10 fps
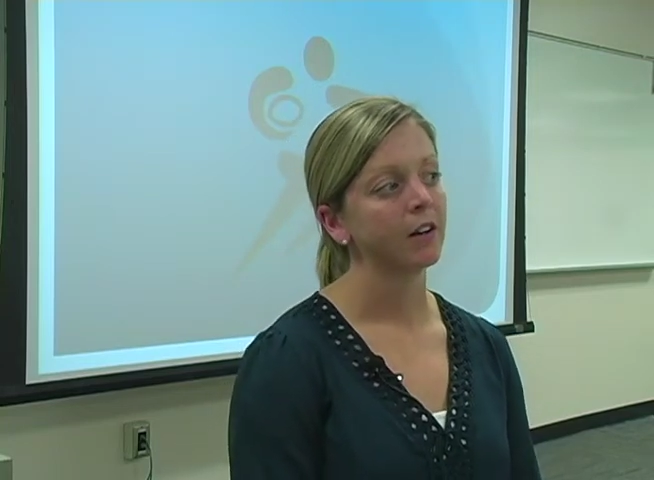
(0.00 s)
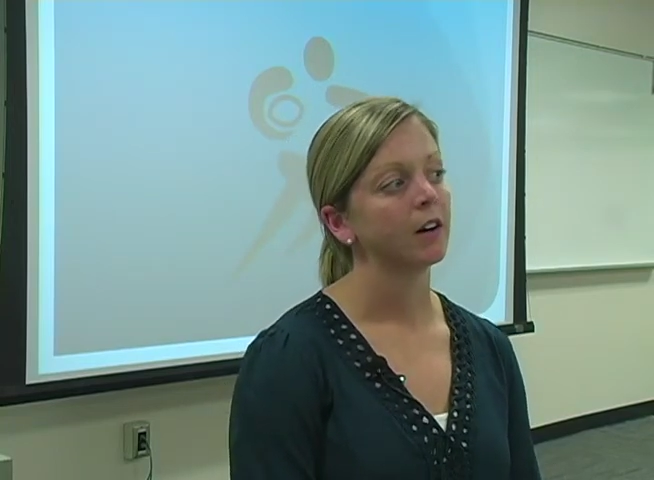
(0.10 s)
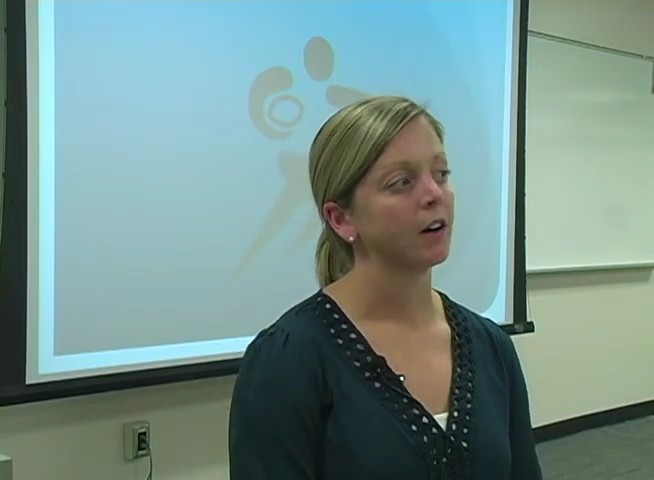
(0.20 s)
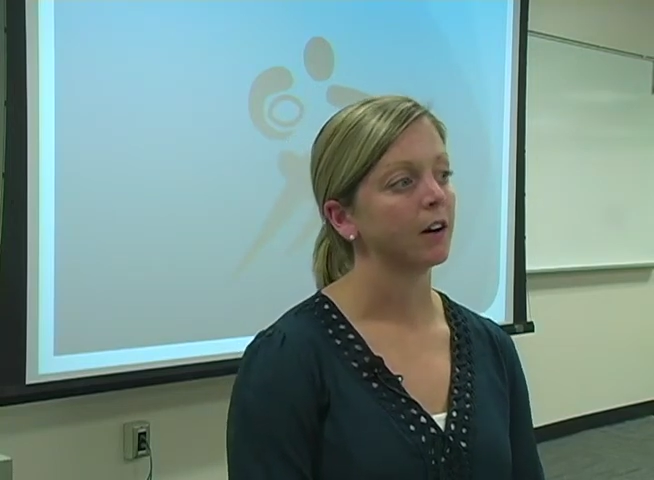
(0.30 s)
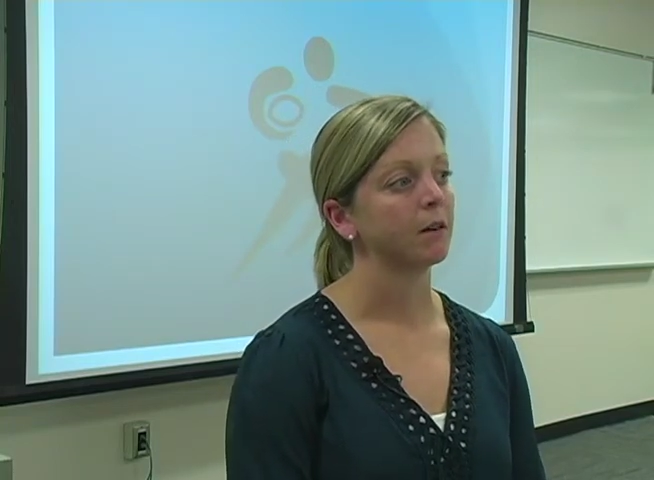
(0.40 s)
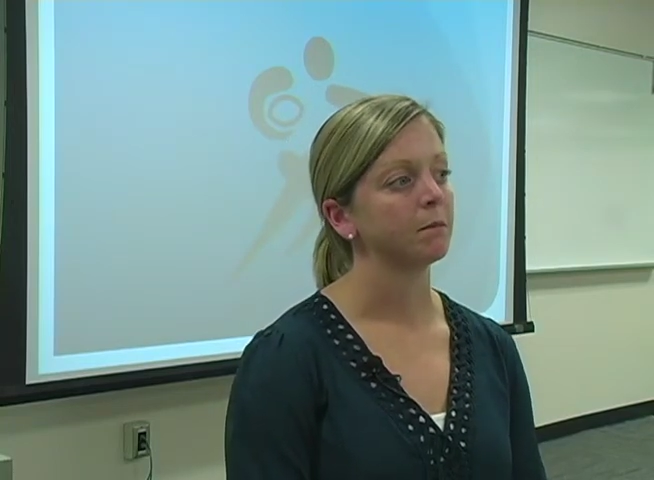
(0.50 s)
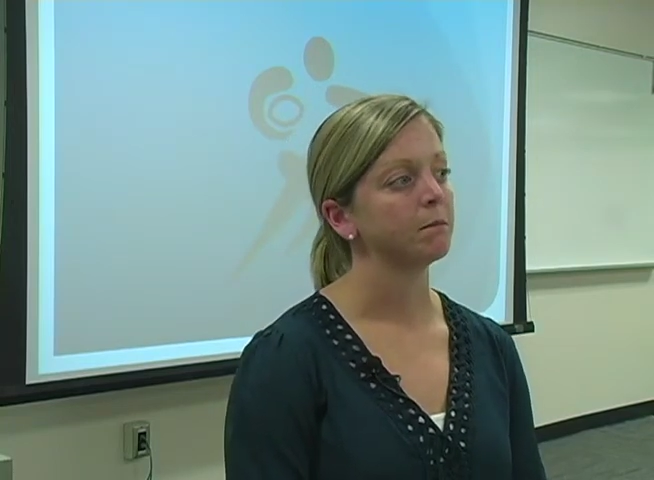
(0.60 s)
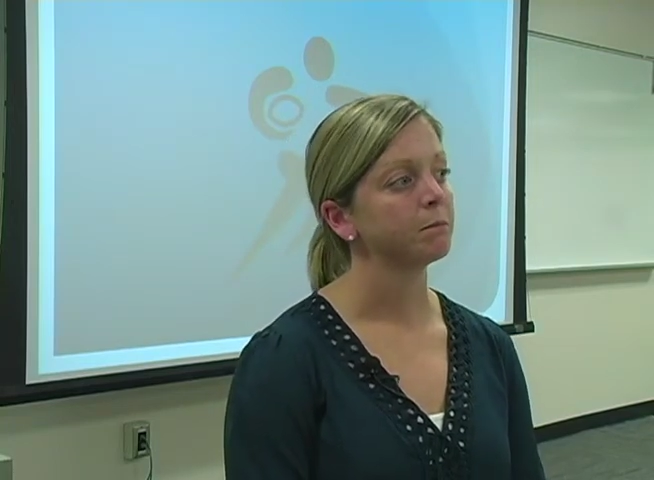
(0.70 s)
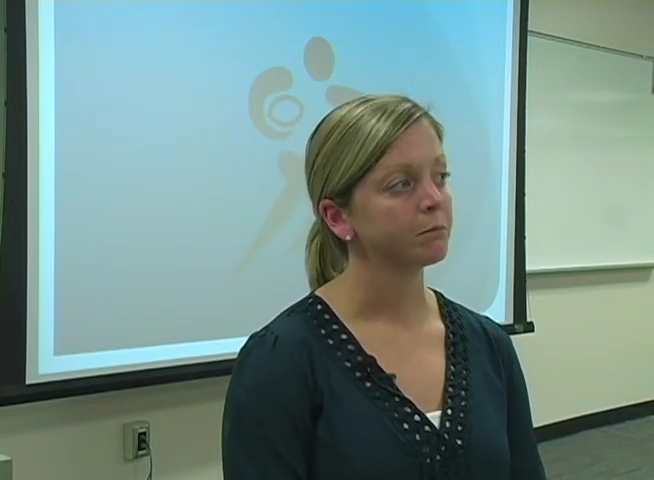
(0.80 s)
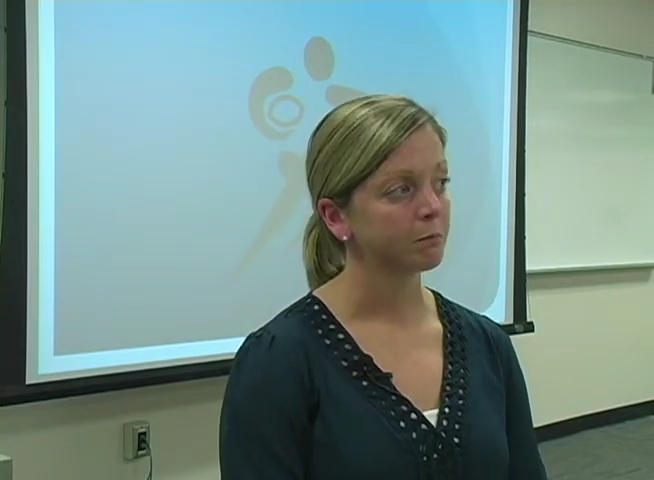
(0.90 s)
um,
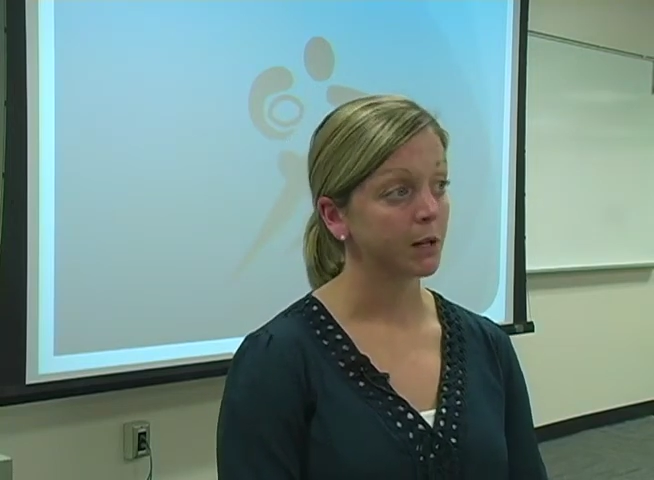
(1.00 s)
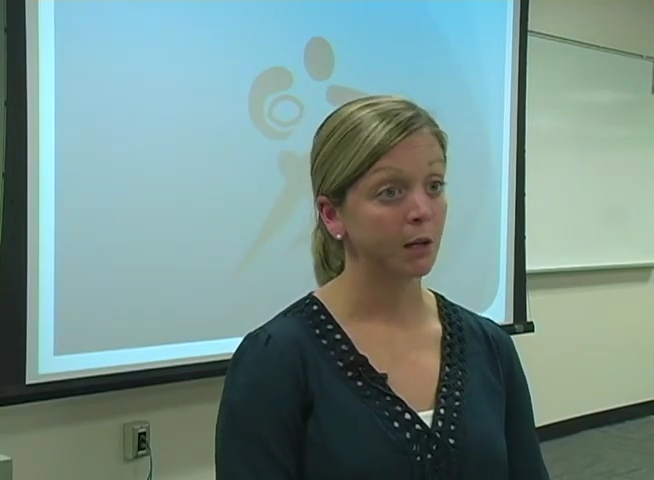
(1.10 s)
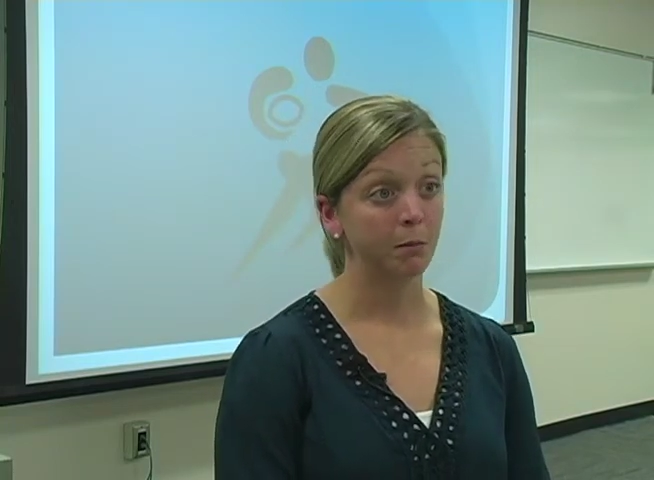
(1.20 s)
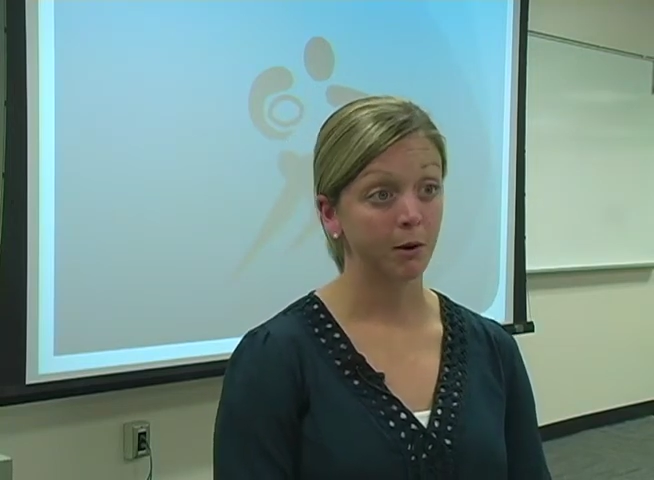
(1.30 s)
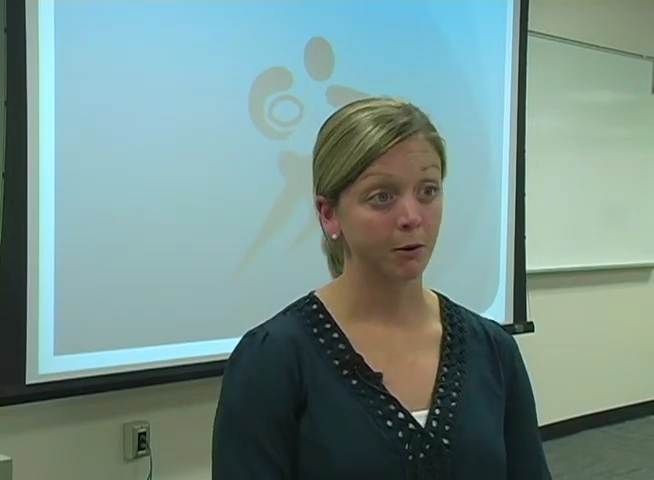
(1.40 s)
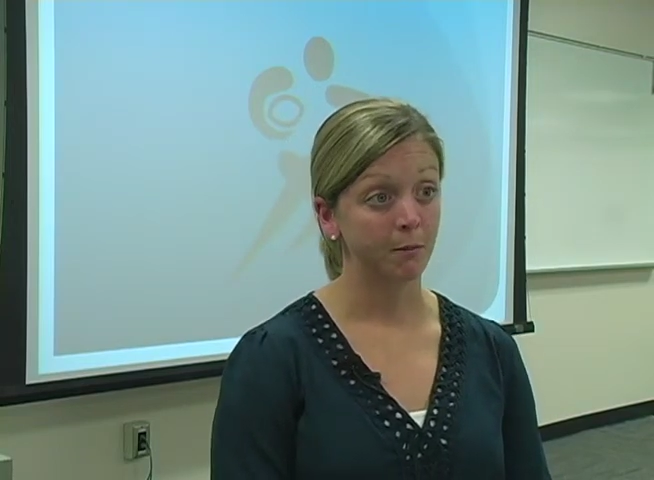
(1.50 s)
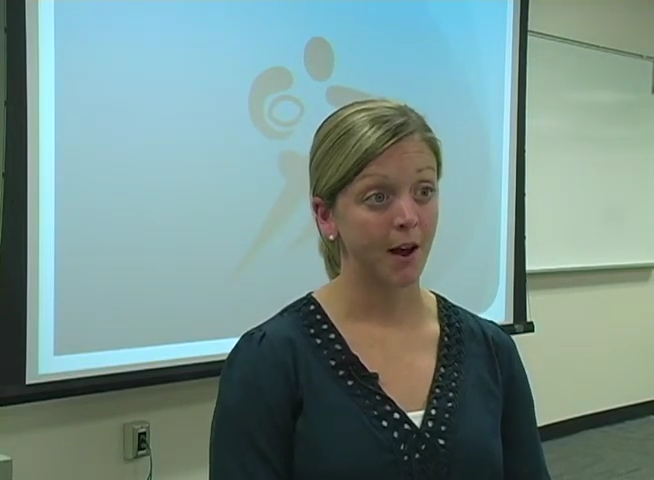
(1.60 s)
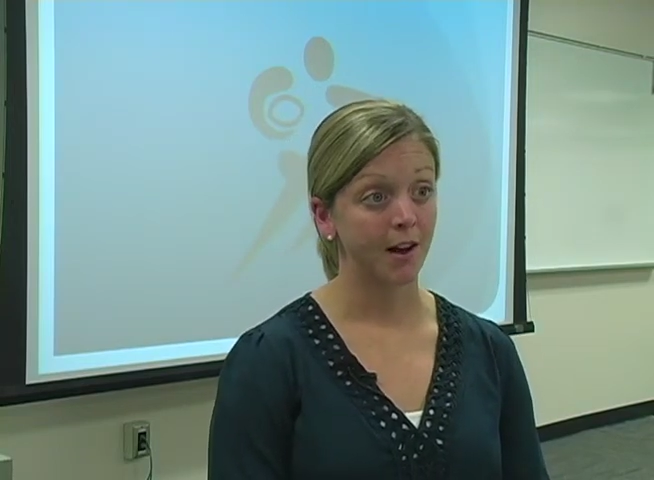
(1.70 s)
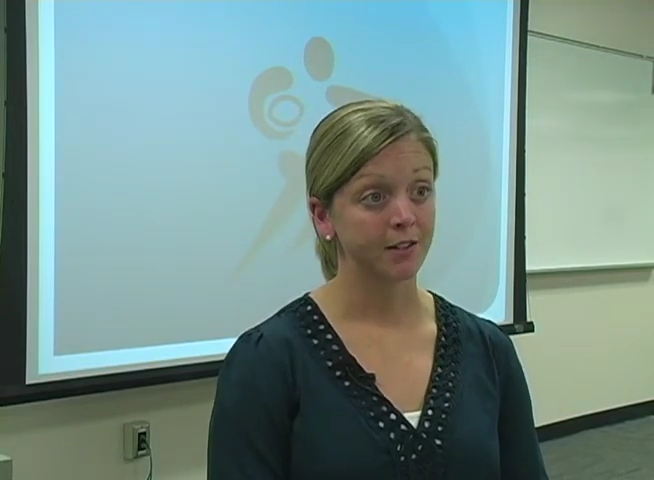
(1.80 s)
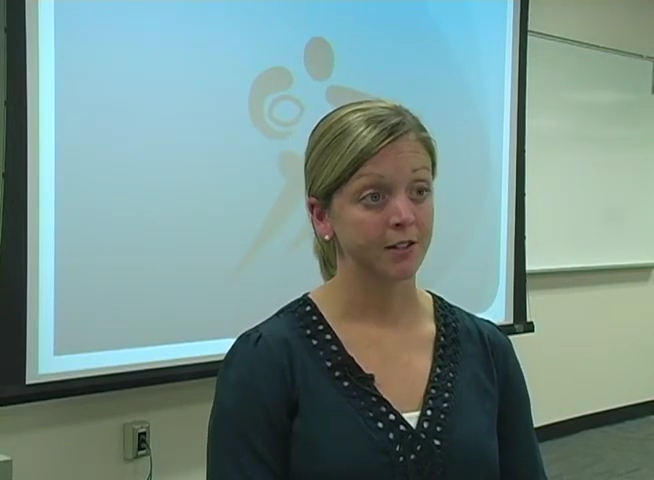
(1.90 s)
peak bone
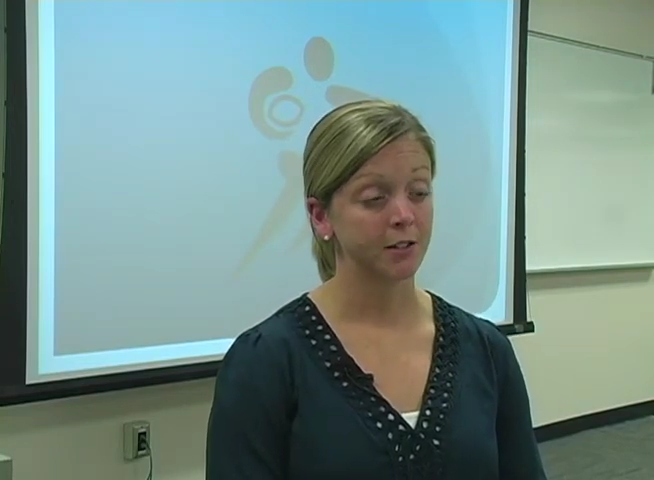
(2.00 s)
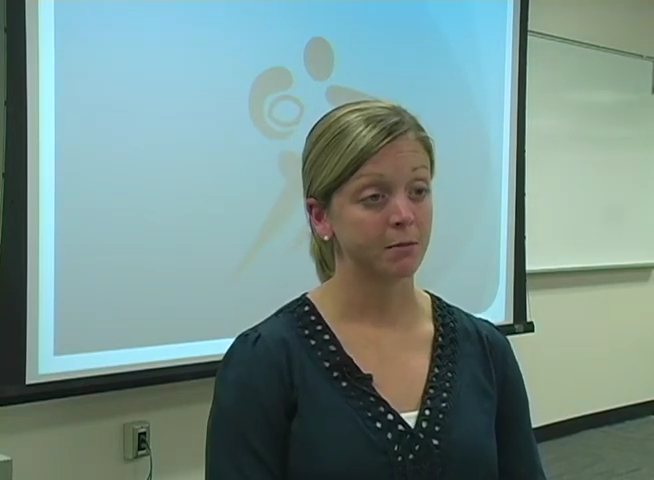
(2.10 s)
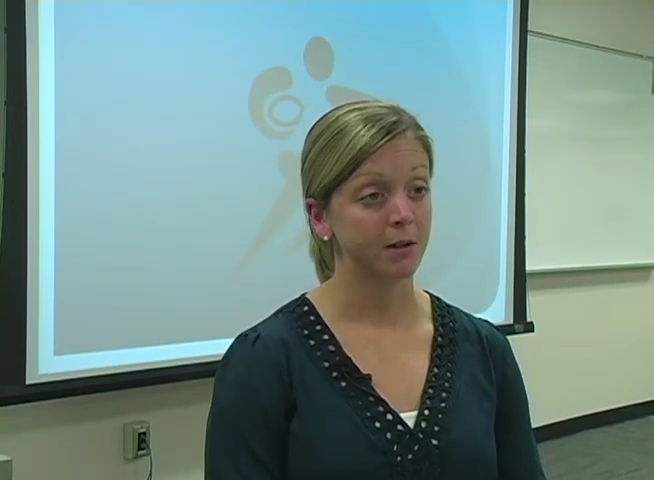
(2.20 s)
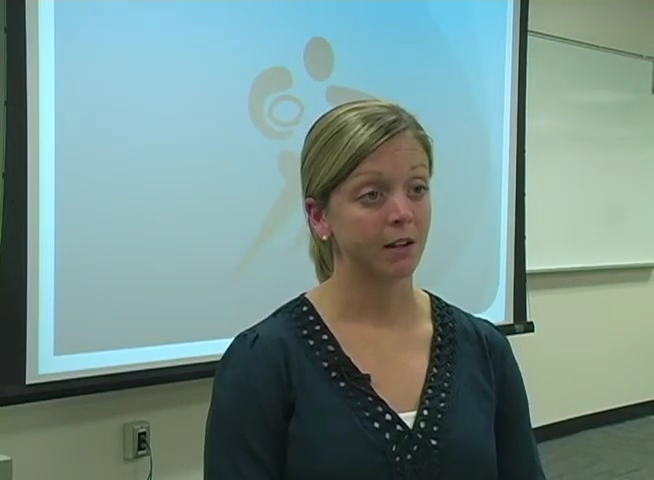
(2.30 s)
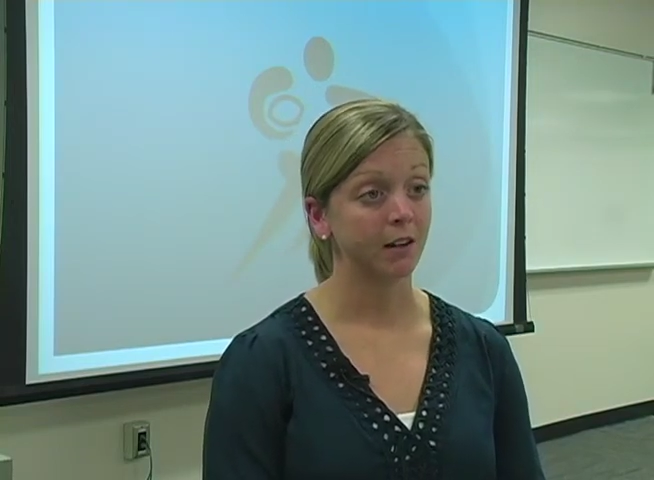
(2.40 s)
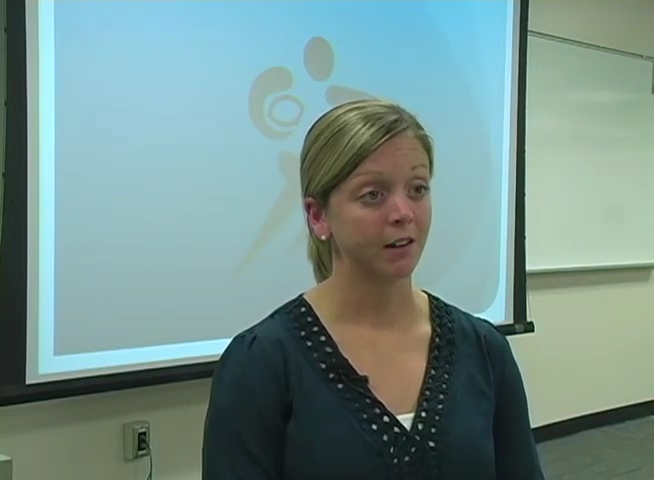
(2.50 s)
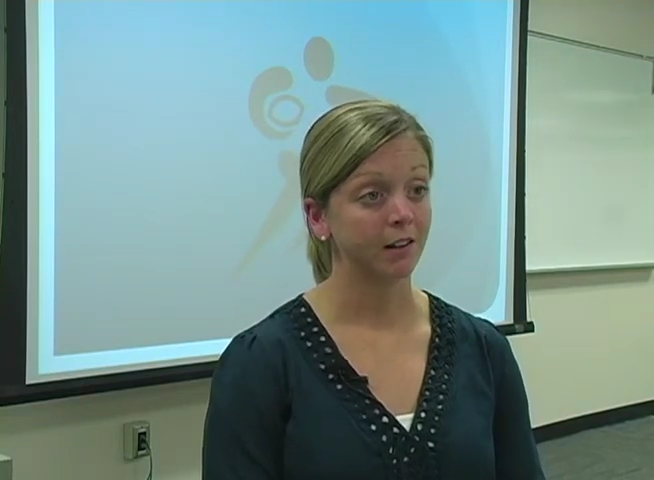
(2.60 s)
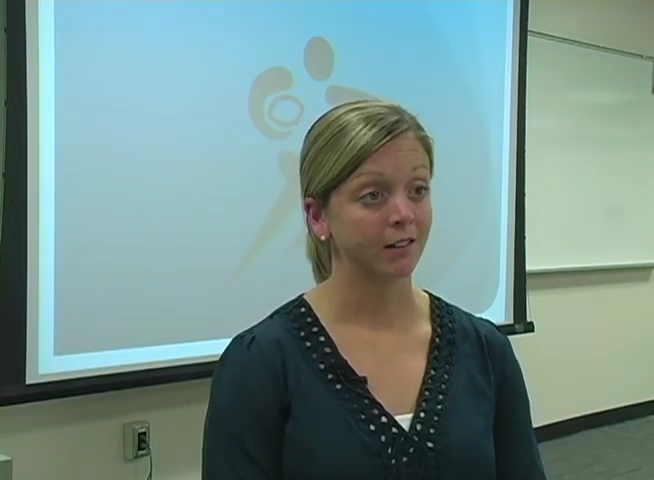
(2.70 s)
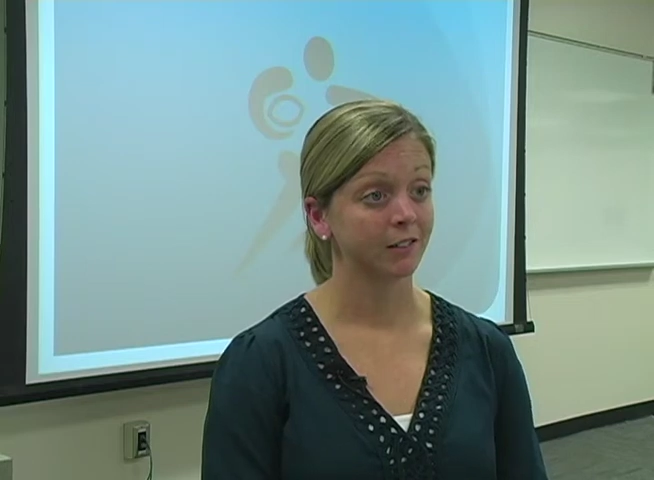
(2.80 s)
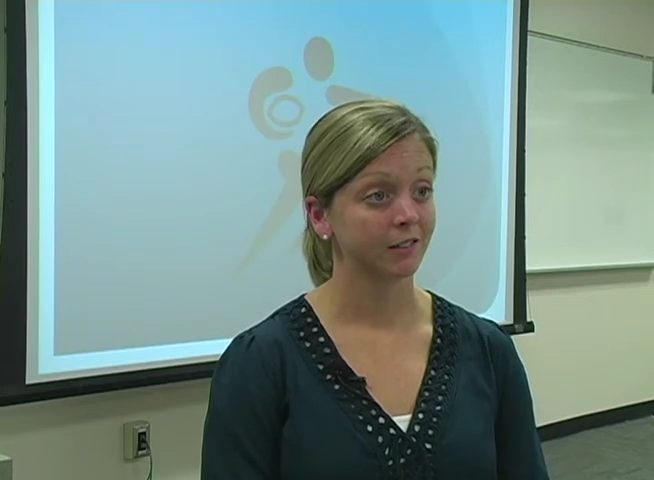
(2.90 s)
mass is being